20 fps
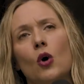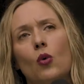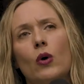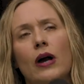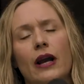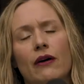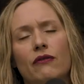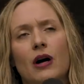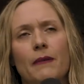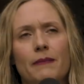
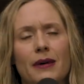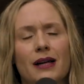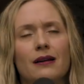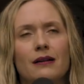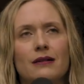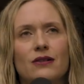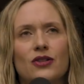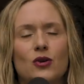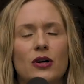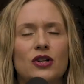whatever. I
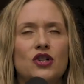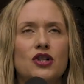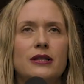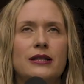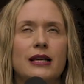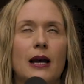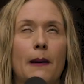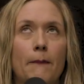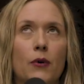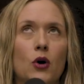mean, so I
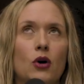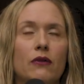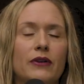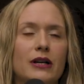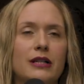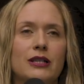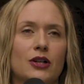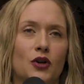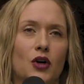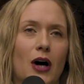shouldn't say I'm
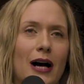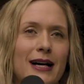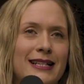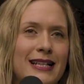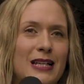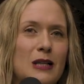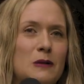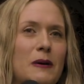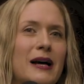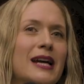perfect at
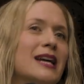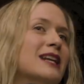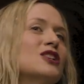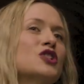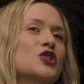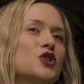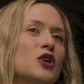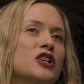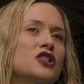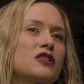crises by any
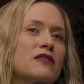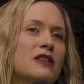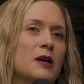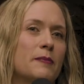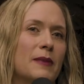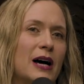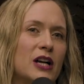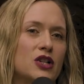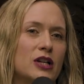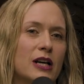stretch of the
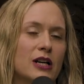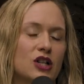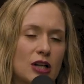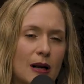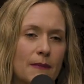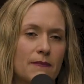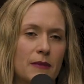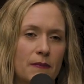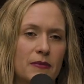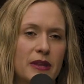
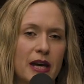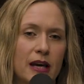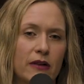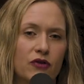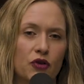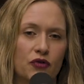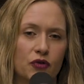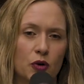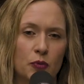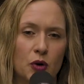imagination. I'm
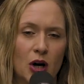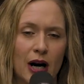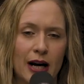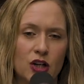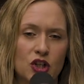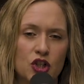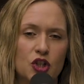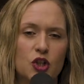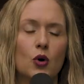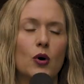thankful for
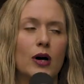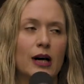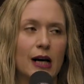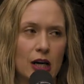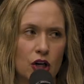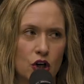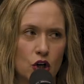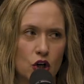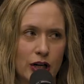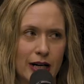Brian just going,
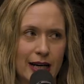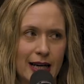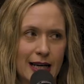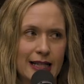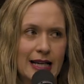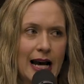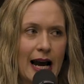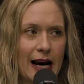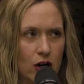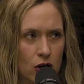you're getting
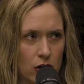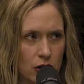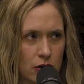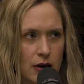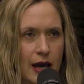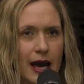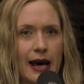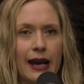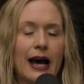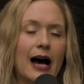tired,
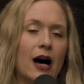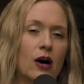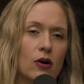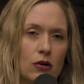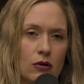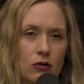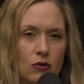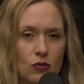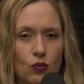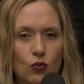head
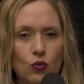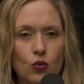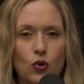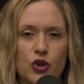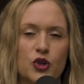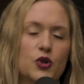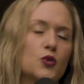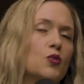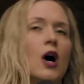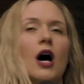out, we'll
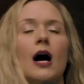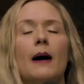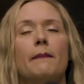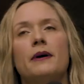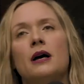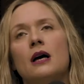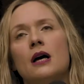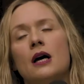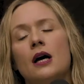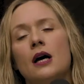
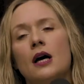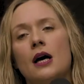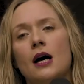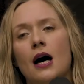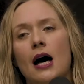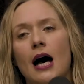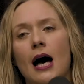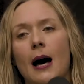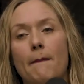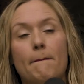swap.
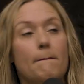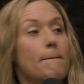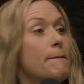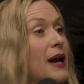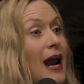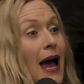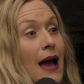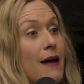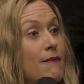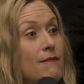
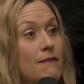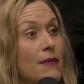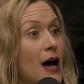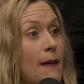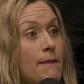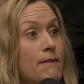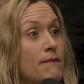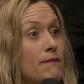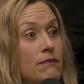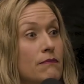But
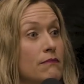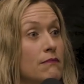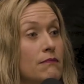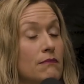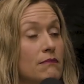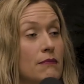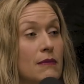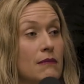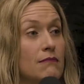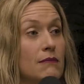I'm
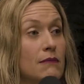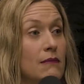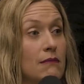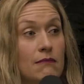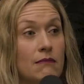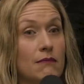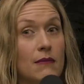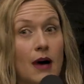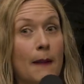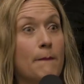
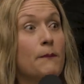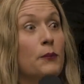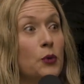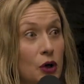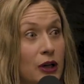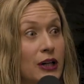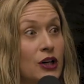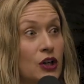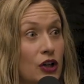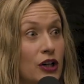
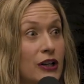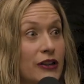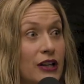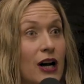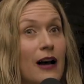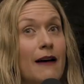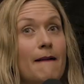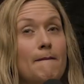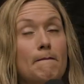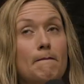pretty good in
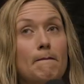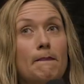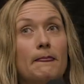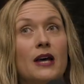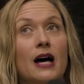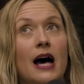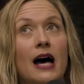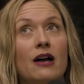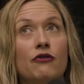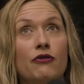there.
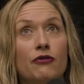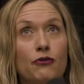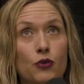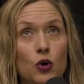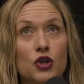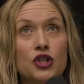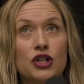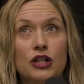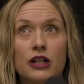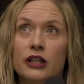
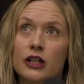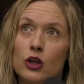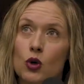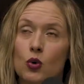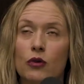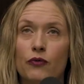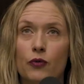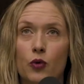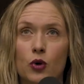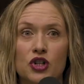Unfortunately
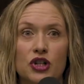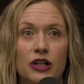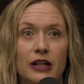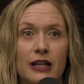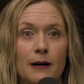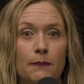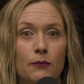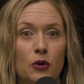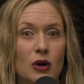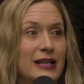or
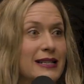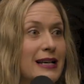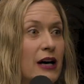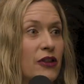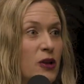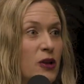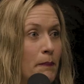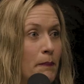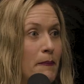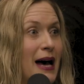fortunately, it brings
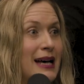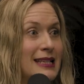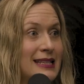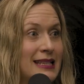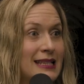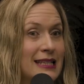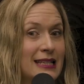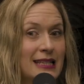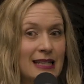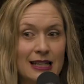
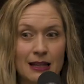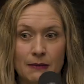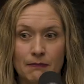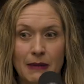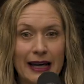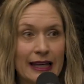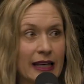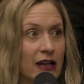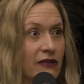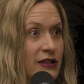best in
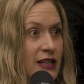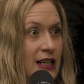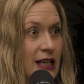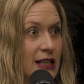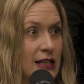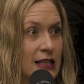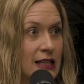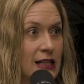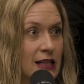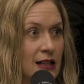my
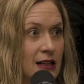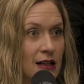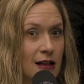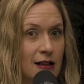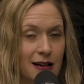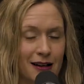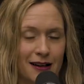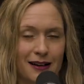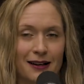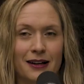giftings.
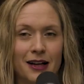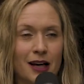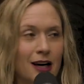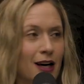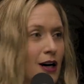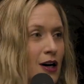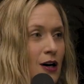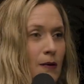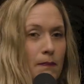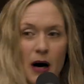
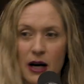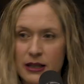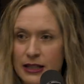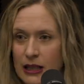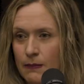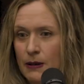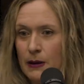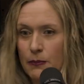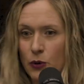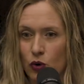
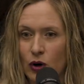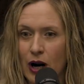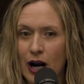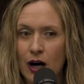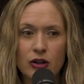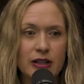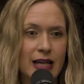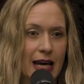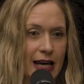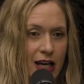Bossing people
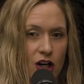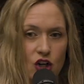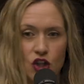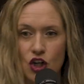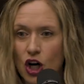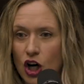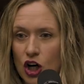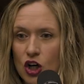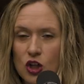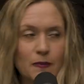around, taking
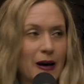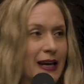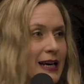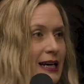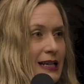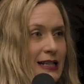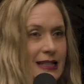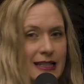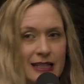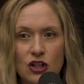charge,
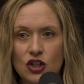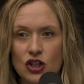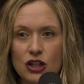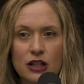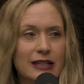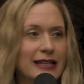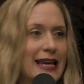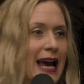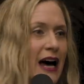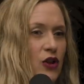making
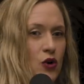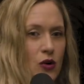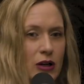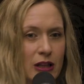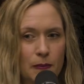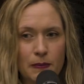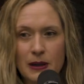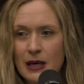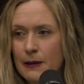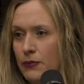decisions, gathering
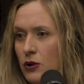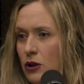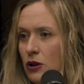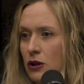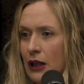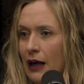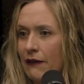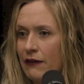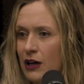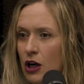the
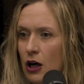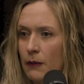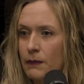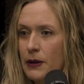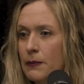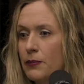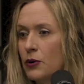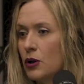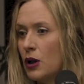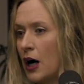people, loving on
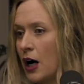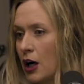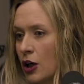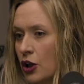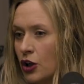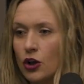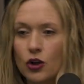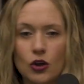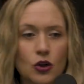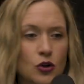people,
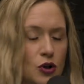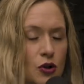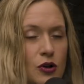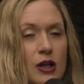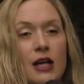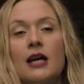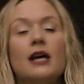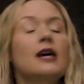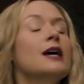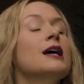hug you, do
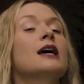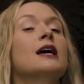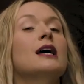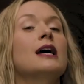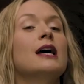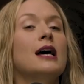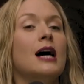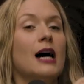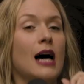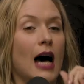
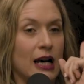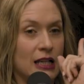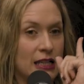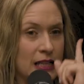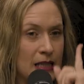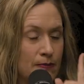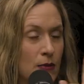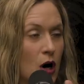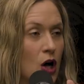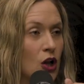a
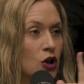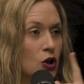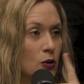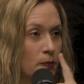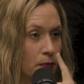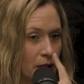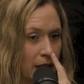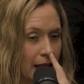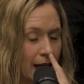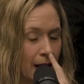smaller
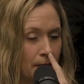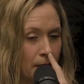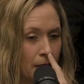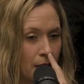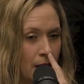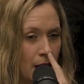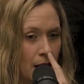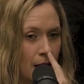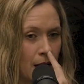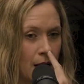blip,
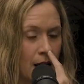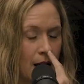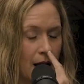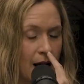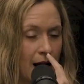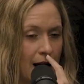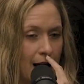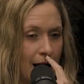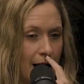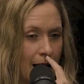
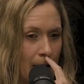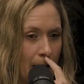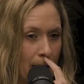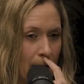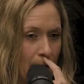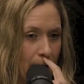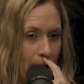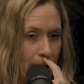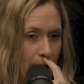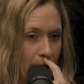
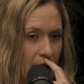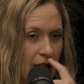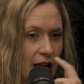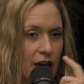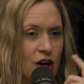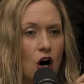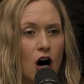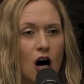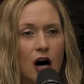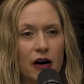an
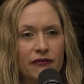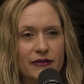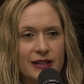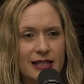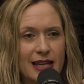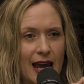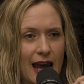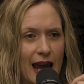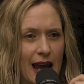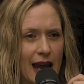off
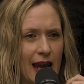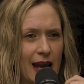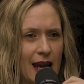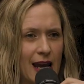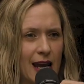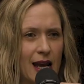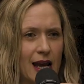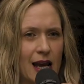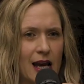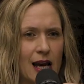
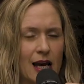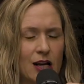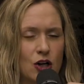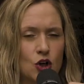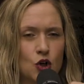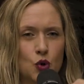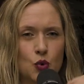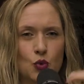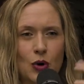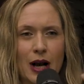day,
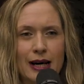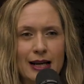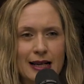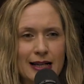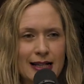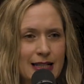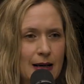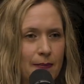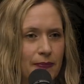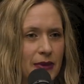
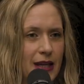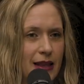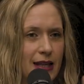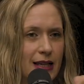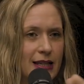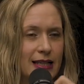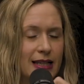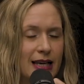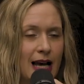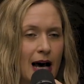dreading something
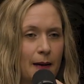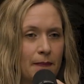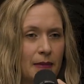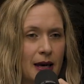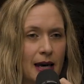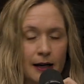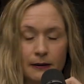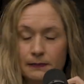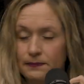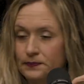that's
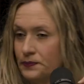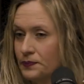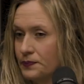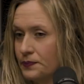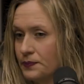coming